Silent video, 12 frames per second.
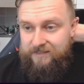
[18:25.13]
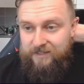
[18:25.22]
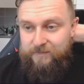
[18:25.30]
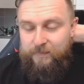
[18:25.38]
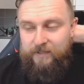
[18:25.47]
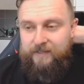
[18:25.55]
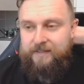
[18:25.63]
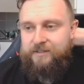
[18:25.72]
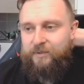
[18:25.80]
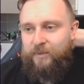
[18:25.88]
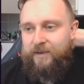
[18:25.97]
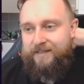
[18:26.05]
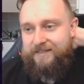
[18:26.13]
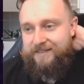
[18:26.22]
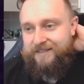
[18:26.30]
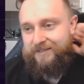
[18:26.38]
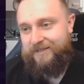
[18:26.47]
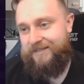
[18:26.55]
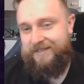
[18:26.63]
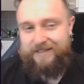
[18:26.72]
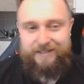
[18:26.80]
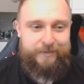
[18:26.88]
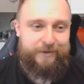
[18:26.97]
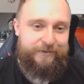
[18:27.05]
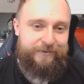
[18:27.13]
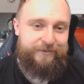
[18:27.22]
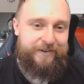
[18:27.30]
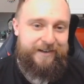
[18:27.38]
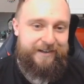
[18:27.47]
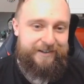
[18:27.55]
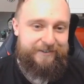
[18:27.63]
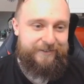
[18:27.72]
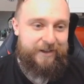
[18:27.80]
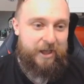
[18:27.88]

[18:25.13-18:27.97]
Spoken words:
He's played twice and he's on a 6.5.